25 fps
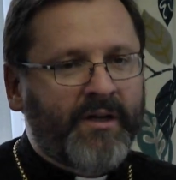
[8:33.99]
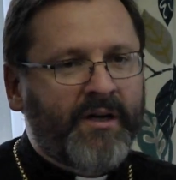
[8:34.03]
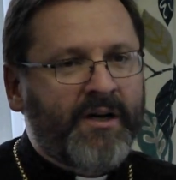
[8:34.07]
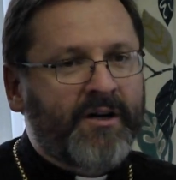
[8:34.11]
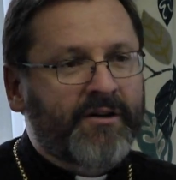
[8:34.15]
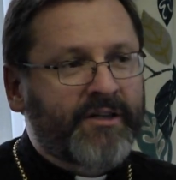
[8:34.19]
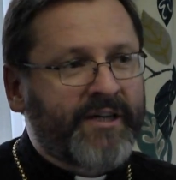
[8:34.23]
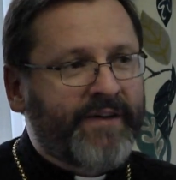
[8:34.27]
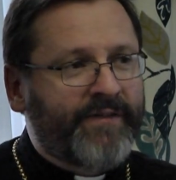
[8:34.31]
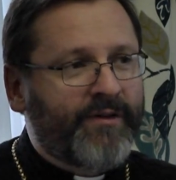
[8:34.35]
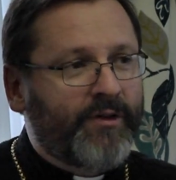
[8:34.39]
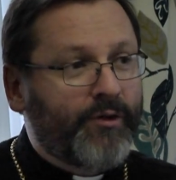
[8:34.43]

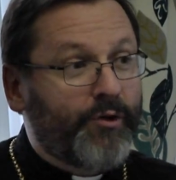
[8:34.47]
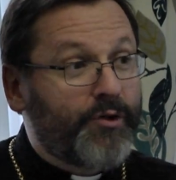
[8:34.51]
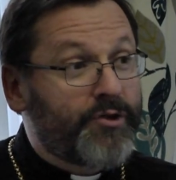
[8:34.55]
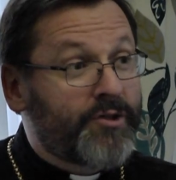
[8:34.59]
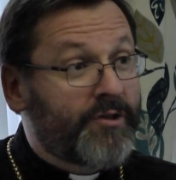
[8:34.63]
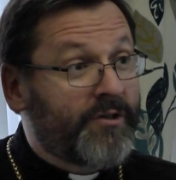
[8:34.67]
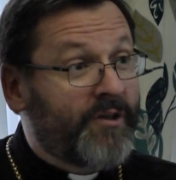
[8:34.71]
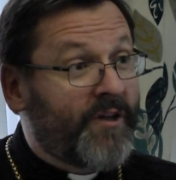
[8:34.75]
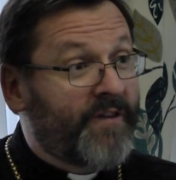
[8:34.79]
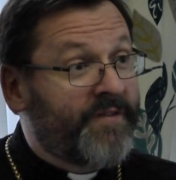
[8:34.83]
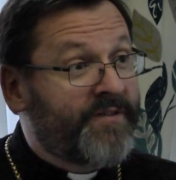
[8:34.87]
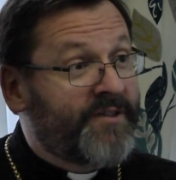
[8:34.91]

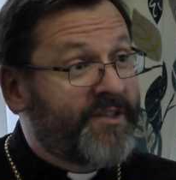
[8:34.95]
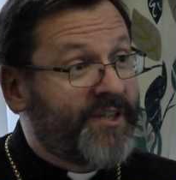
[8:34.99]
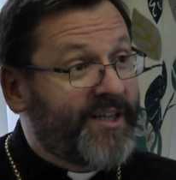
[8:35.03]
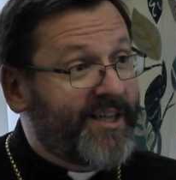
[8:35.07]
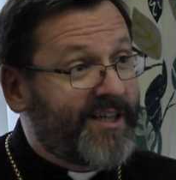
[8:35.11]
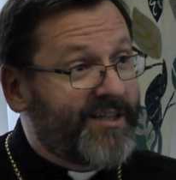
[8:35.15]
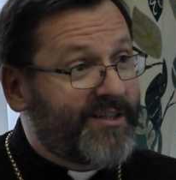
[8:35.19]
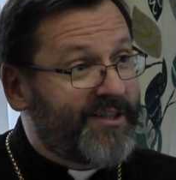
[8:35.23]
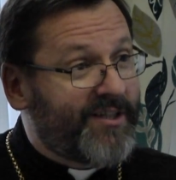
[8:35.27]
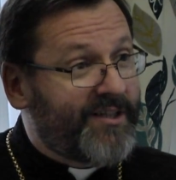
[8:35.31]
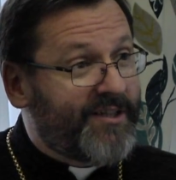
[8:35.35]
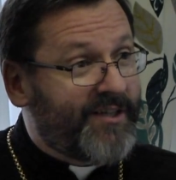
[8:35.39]
revolution of
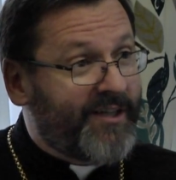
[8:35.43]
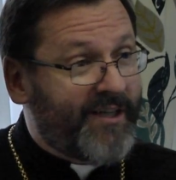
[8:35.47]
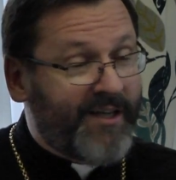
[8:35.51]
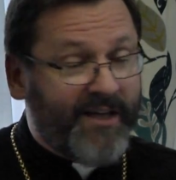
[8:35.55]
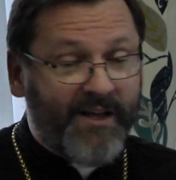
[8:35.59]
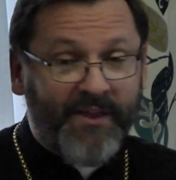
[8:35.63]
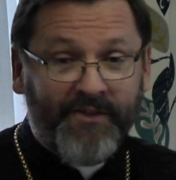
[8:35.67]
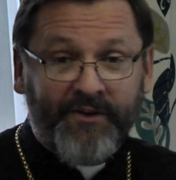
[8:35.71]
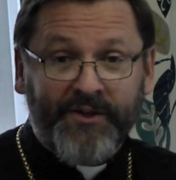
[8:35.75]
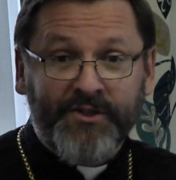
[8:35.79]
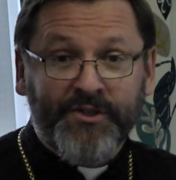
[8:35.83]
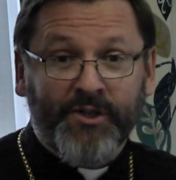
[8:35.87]
dignity,
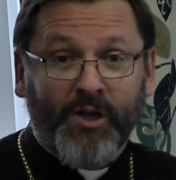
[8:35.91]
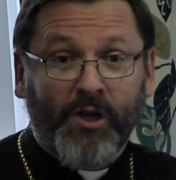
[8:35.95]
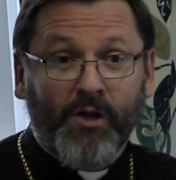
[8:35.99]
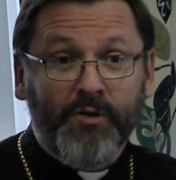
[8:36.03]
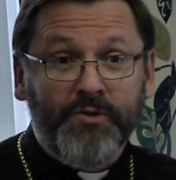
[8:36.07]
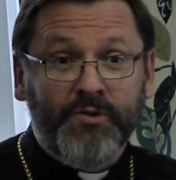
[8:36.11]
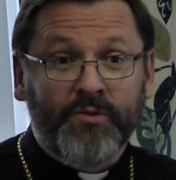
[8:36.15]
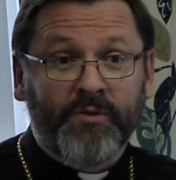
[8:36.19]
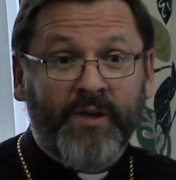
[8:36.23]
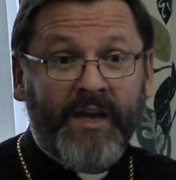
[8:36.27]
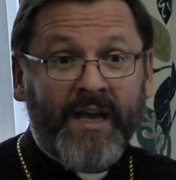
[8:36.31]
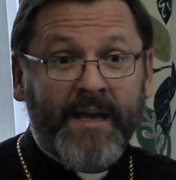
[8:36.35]
there is
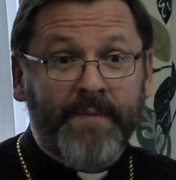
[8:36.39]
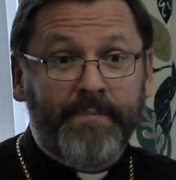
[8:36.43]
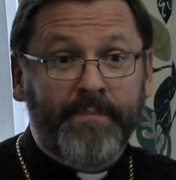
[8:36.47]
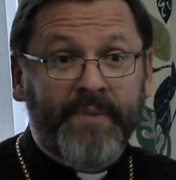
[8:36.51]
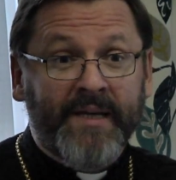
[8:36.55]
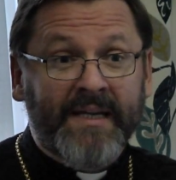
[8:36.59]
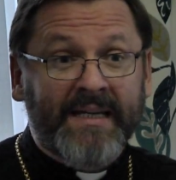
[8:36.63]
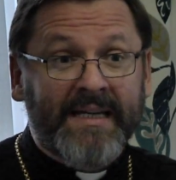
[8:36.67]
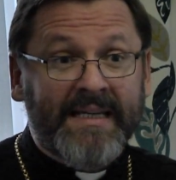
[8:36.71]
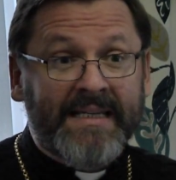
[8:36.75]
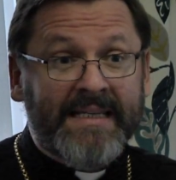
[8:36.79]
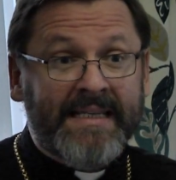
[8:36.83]
also a
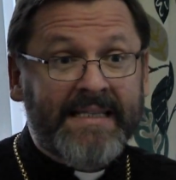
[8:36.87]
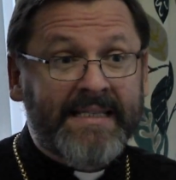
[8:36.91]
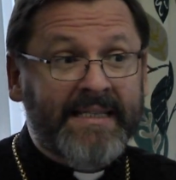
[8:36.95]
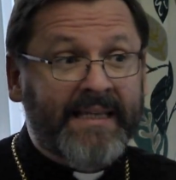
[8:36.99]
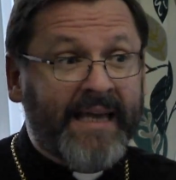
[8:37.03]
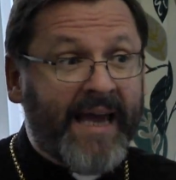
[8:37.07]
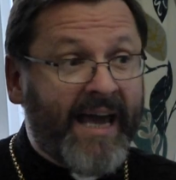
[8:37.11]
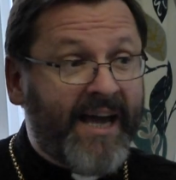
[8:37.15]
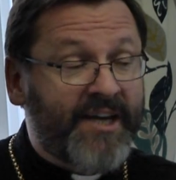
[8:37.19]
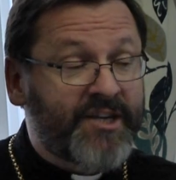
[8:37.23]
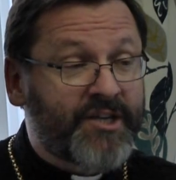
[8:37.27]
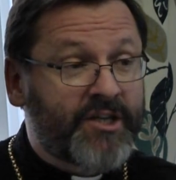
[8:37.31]
big
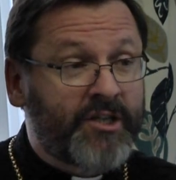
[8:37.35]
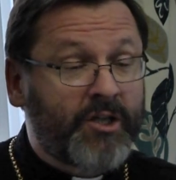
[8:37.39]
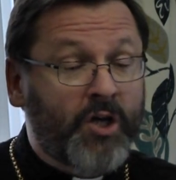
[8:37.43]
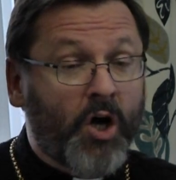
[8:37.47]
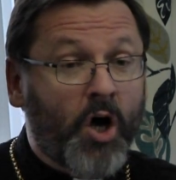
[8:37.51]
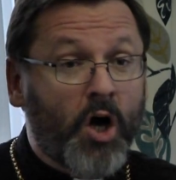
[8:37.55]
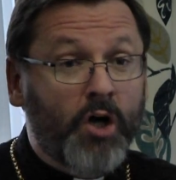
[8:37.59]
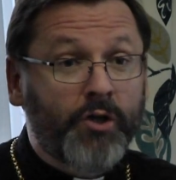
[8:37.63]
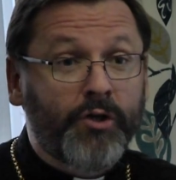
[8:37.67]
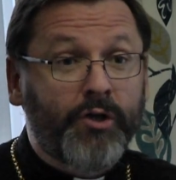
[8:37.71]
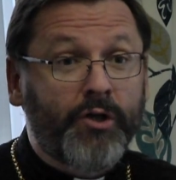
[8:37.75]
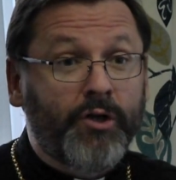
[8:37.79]
discussion
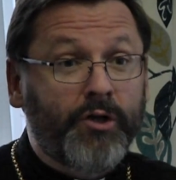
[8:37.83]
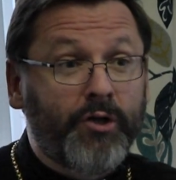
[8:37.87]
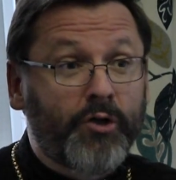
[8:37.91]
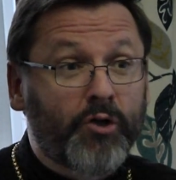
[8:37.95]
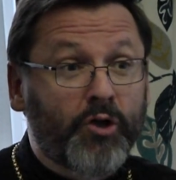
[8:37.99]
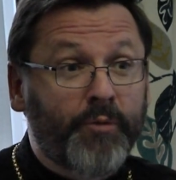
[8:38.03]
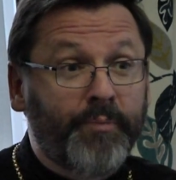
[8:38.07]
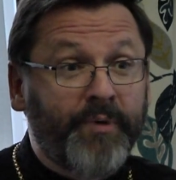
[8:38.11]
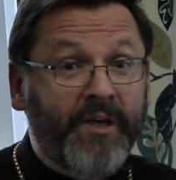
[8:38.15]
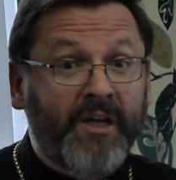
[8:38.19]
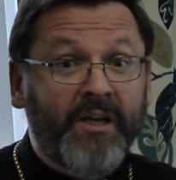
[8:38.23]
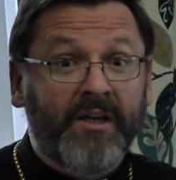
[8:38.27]
on
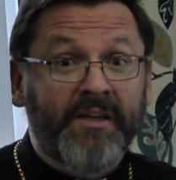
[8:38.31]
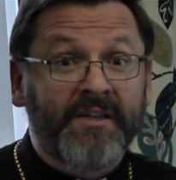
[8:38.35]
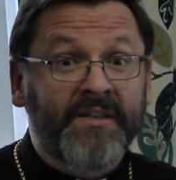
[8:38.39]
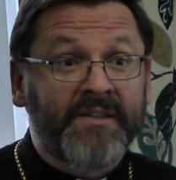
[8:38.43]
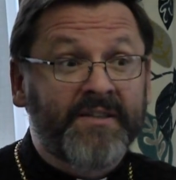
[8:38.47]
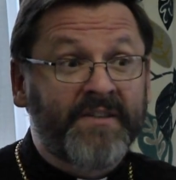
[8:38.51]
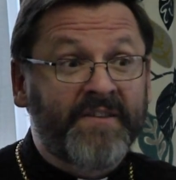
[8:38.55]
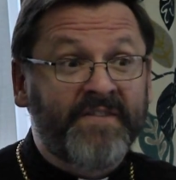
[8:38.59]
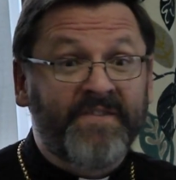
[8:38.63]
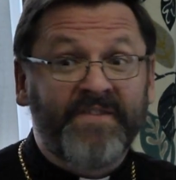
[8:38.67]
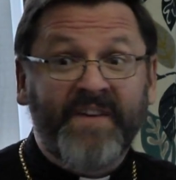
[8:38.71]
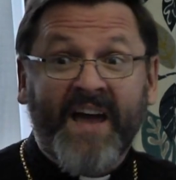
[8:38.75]
European
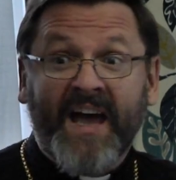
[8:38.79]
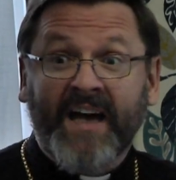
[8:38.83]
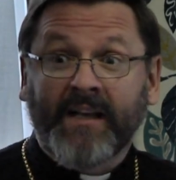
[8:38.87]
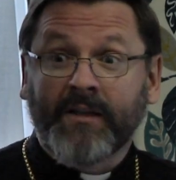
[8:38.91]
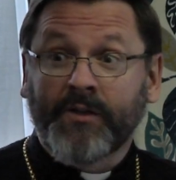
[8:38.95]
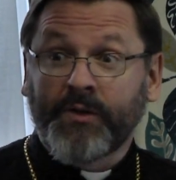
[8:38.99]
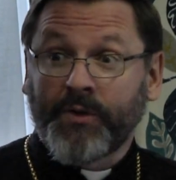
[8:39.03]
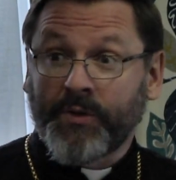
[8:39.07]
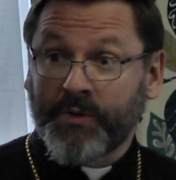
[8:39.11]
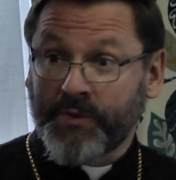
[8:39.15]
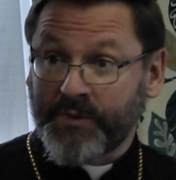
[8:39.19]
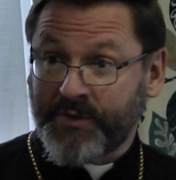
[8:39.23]

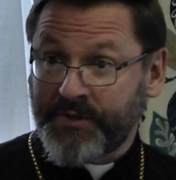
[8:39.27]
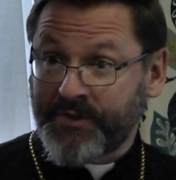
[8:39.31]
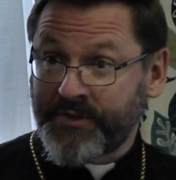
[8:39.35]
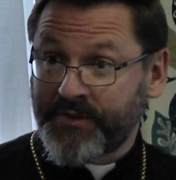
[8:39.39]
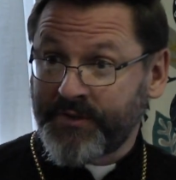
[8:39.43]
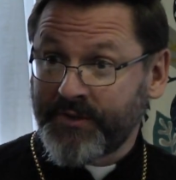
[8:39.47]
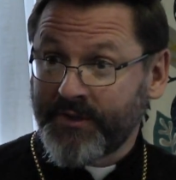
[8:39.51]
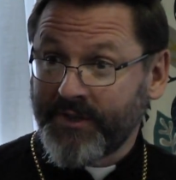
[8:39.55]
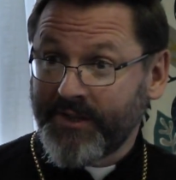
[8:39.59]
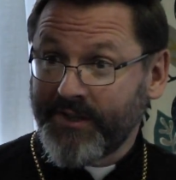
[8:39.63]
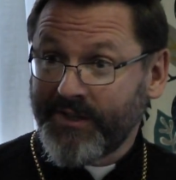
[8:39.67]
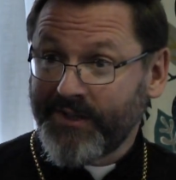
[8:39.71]

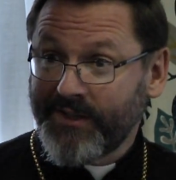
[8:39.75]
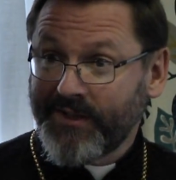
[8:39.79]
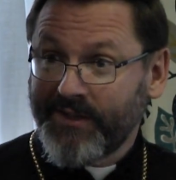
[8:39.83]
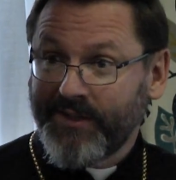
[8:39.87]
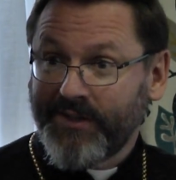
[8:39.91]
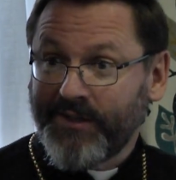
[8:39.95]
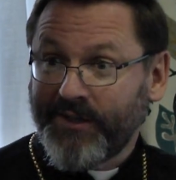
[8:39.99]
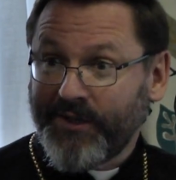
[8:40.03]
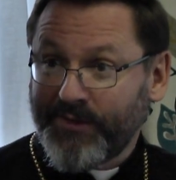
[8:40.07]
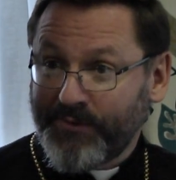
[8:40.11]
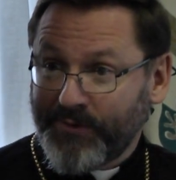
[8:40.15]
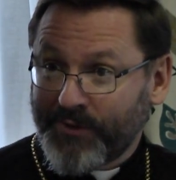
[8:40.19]
values
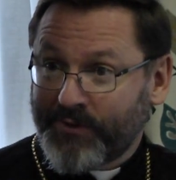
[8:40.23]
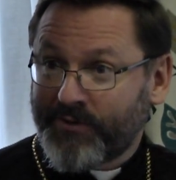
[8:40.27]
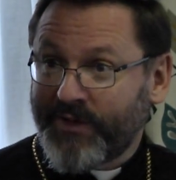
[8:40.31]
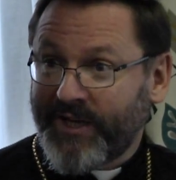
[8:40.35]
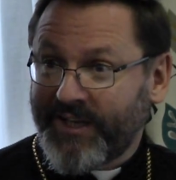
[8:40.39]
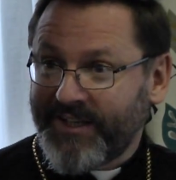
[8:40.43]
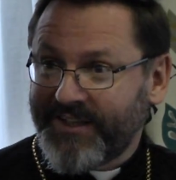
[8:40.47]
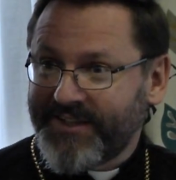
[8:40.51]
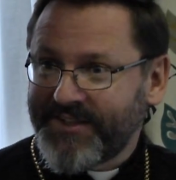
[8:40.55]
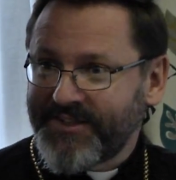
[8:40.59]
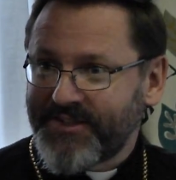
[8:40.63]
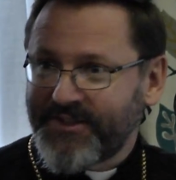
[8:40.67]
in
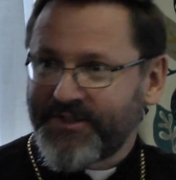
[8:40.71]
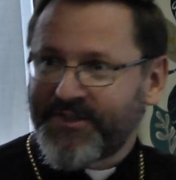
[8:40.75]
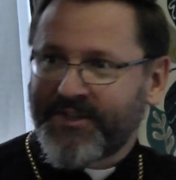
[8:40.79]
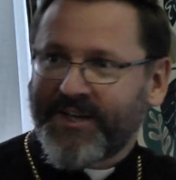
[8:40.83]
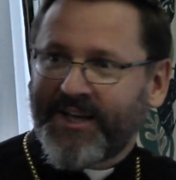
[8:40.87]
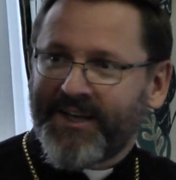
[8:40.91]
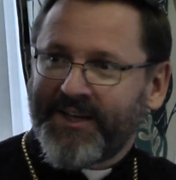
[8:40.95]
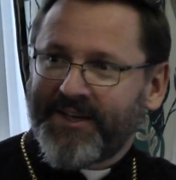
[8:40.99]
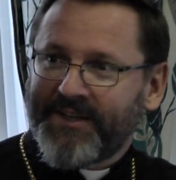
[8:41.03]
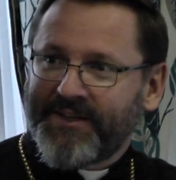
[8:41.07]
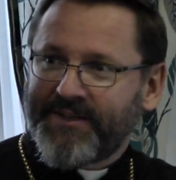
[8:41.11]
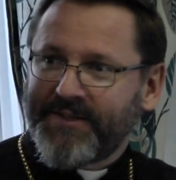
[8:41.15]
Ukrainian
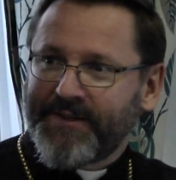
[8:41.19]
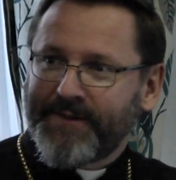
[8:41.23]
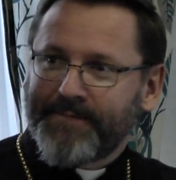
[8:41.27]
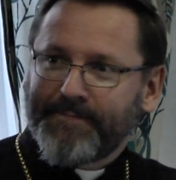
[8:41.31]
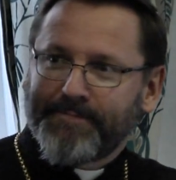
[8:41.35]
society.